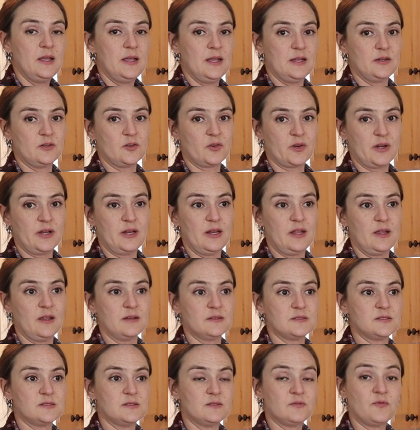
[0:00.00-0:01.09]

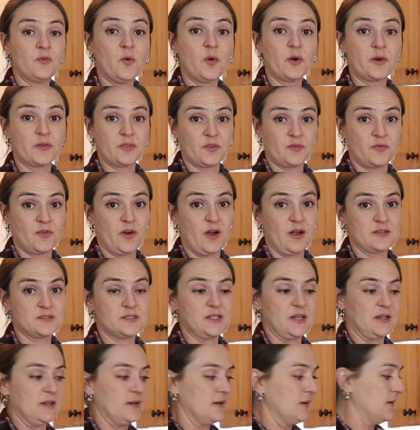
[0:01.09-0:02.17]
ingredients for the
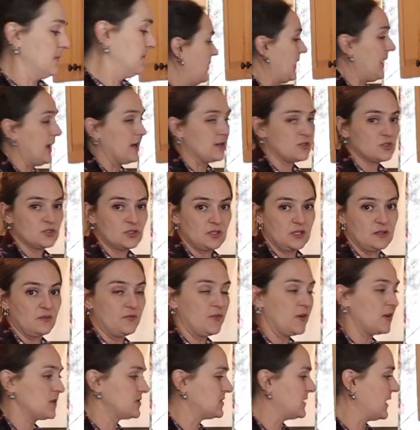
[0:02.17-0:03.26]
frosting. Actually, the
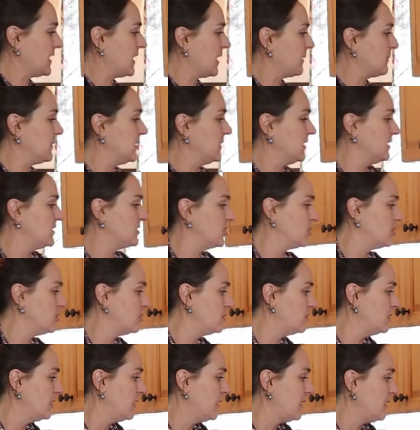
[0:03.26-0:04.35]
first thing I'm going to
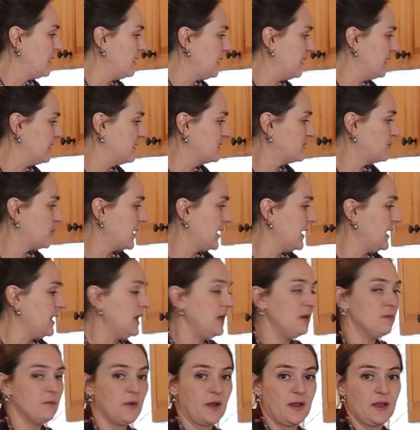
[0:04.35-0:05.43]
do is
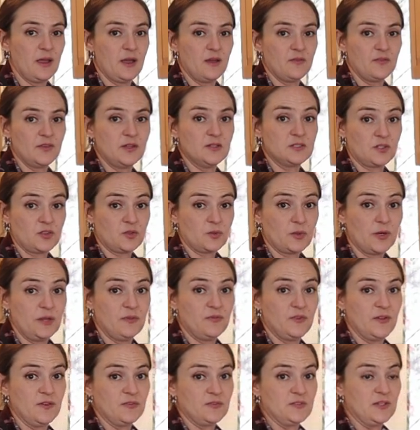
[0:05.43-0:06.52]
preheat my oven to
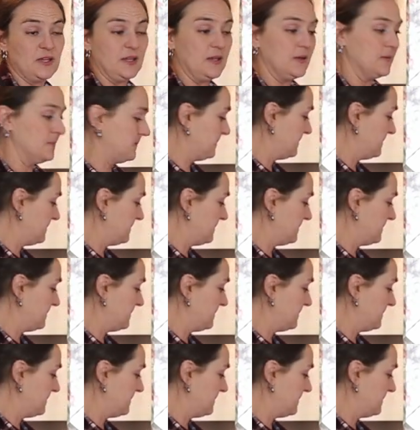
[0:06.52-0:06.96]
350.